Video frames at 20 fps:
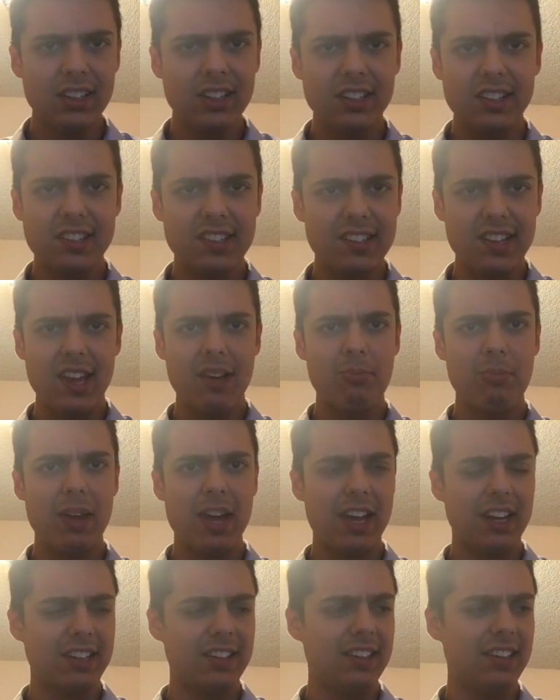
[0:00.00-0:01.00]
The Stamp
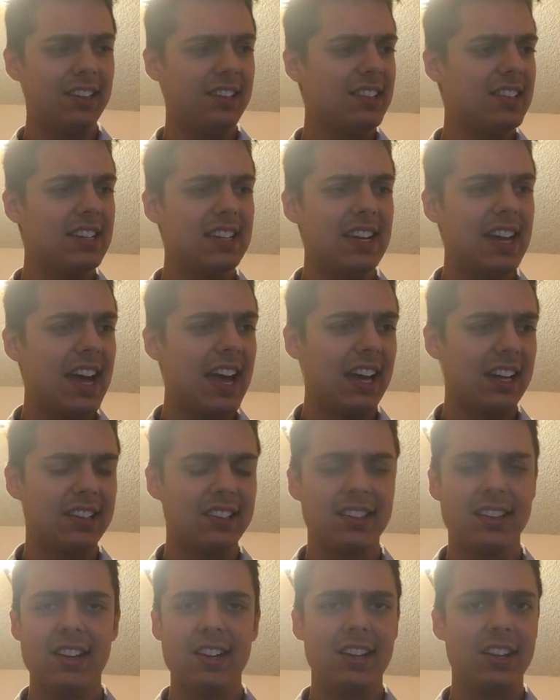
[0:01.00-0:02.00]
Act, the Tea Act,
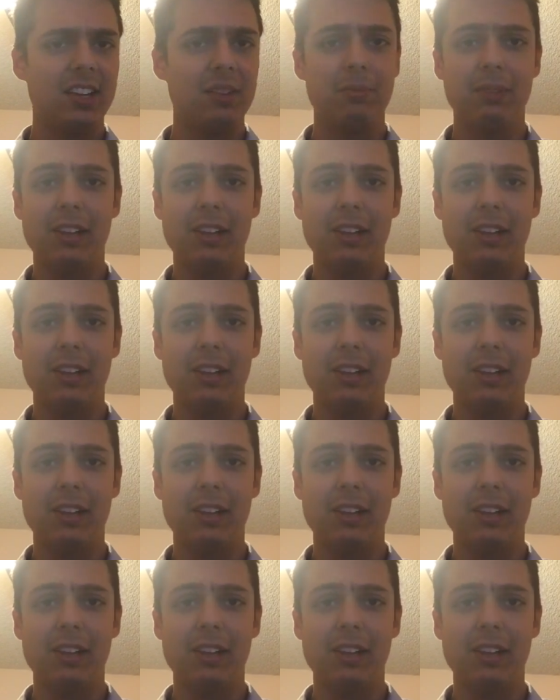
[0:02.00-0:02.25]
the